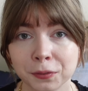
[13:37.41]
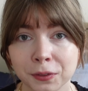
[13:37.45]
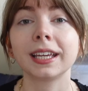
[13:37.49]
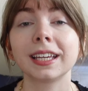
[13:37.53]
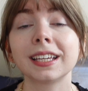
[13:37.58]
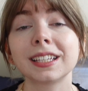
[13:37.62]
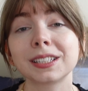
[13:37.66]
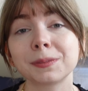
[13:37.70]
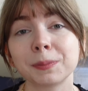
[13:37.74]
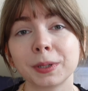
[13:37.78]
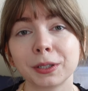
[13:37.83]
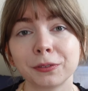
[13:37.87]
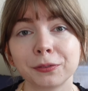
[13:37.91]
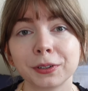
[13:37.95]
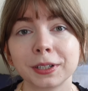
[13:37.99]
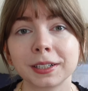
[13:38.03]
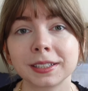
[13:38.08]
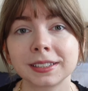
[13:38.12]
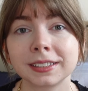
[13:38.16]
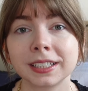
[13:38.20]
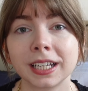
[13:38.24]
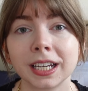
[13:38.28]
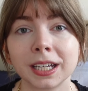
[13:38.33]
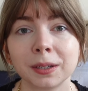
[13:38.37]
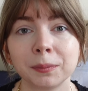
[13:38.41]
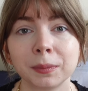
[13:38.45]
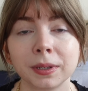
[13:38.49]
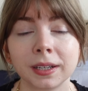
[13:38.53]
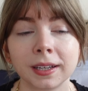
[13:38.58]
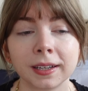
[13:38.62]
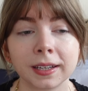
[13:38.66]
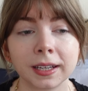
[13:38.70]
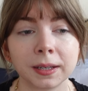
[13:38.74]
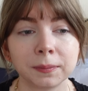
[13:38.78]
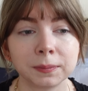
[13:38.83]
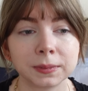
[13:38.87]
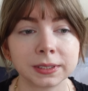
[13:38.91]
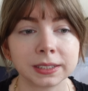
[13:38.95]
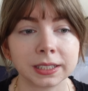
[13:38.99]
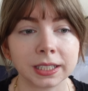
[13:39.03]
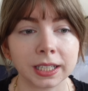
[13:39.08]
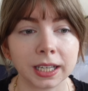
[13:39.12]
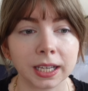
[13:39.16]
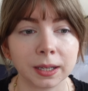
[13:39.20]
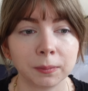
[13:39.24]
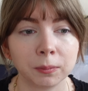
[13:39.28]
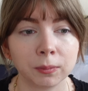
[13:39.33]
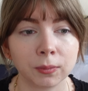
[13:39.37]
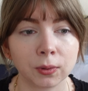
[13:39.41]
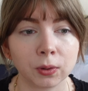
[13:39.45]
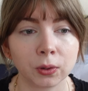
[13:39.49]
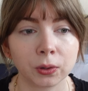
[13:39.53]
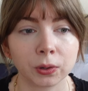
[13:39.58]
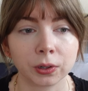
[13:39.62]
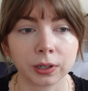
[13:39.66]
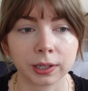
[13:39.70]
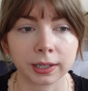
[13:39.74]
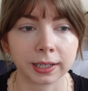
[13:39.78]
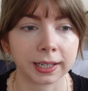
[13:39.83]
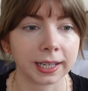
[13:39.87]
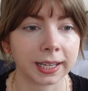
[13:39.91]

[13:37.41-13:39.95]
It is my first time at MCM or